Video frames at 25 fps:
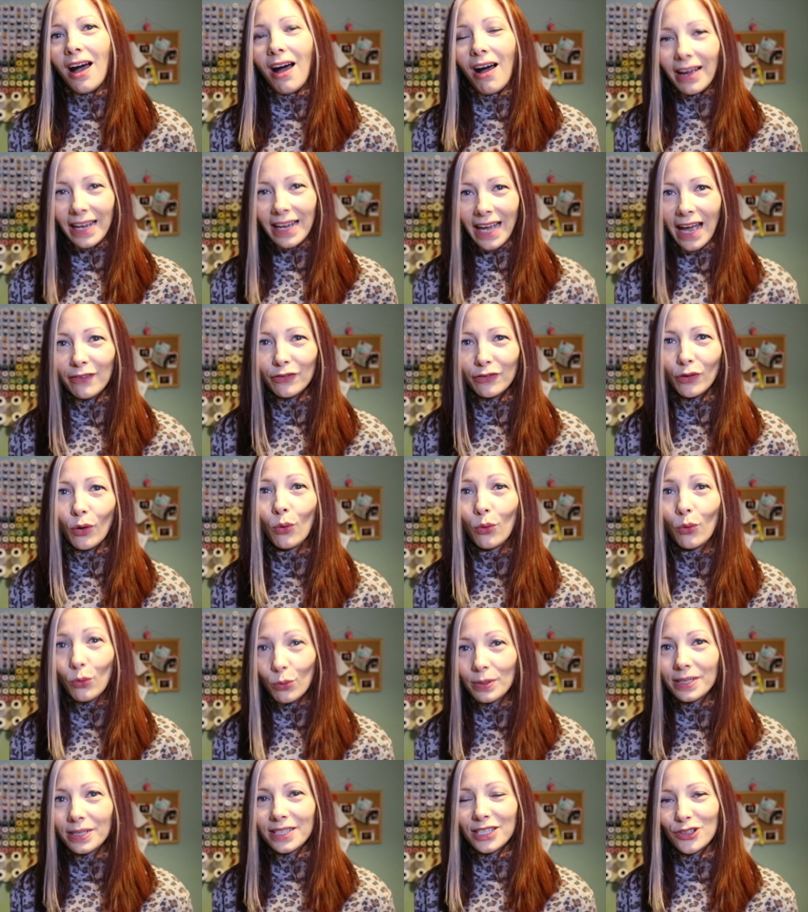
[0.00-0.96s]
I have
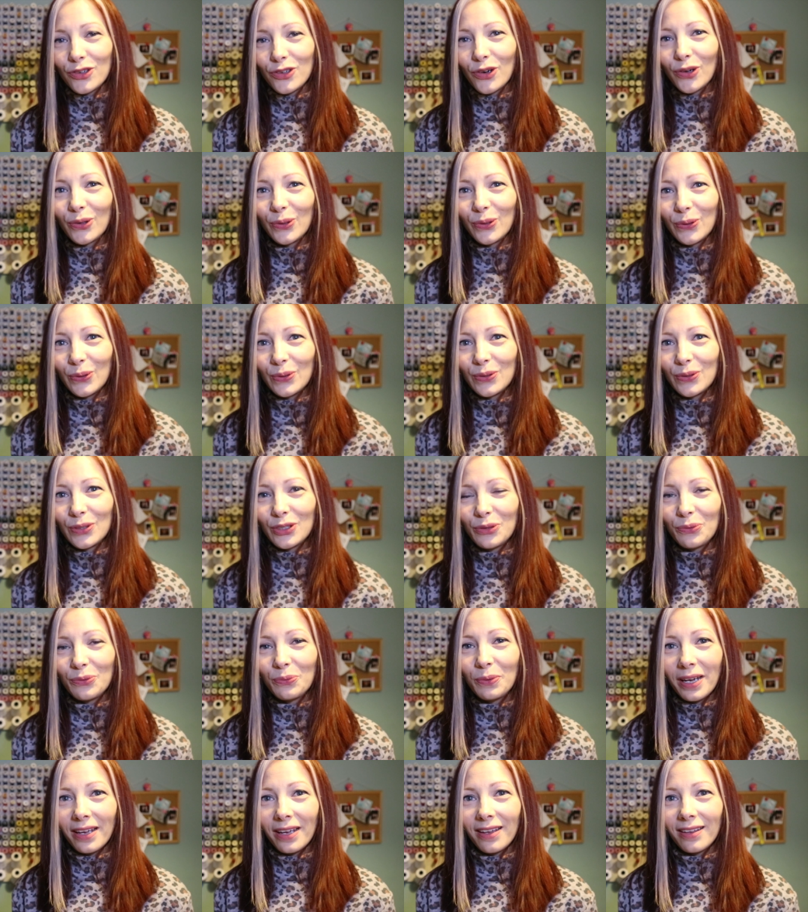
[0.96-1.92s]
always struggled
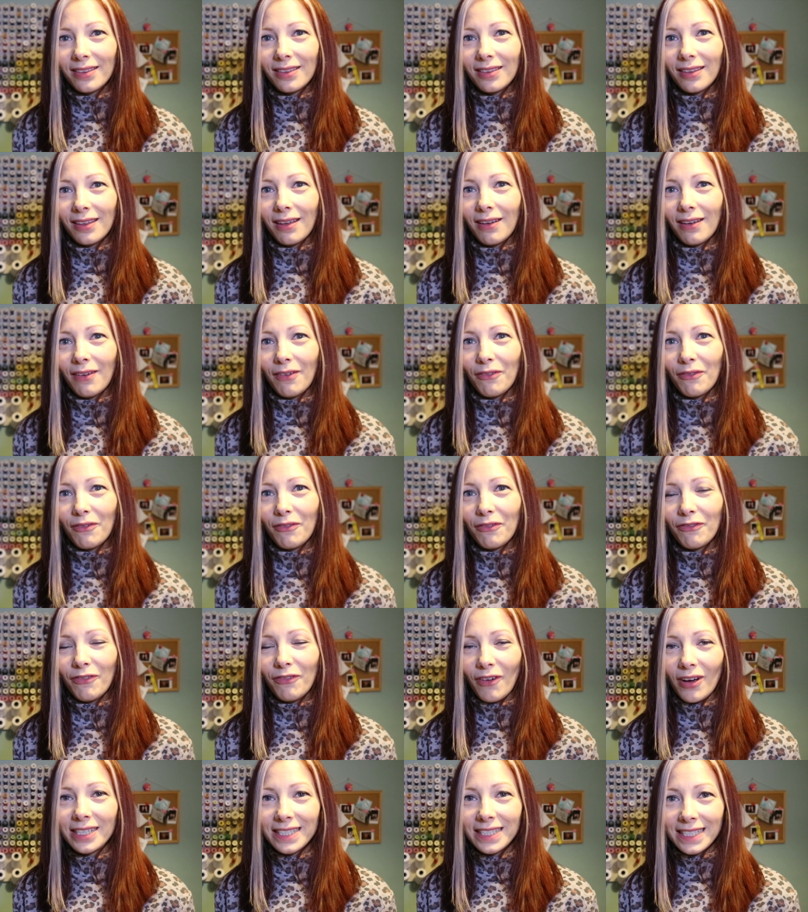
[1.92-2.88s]
with
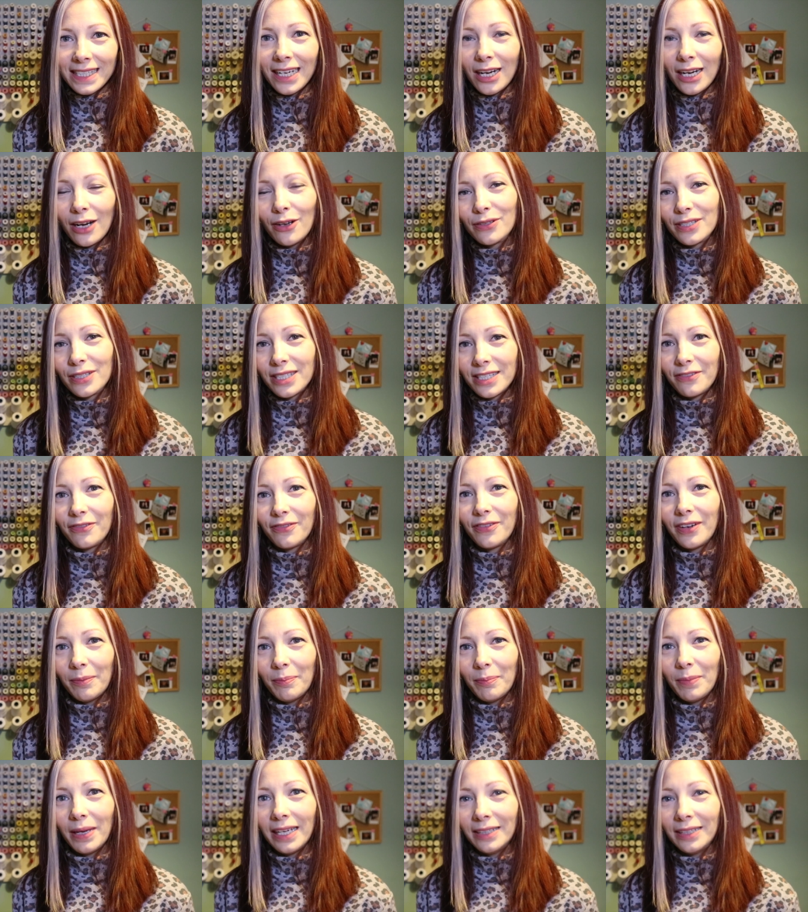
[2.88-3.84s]
finding clothes to
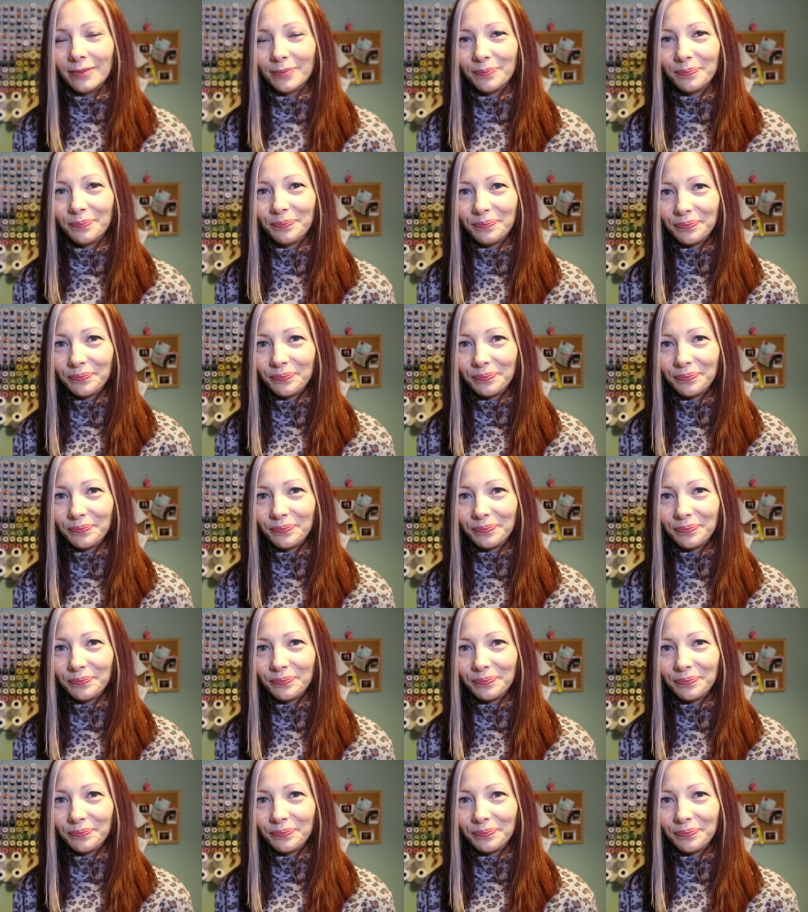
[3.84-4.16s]
fit me.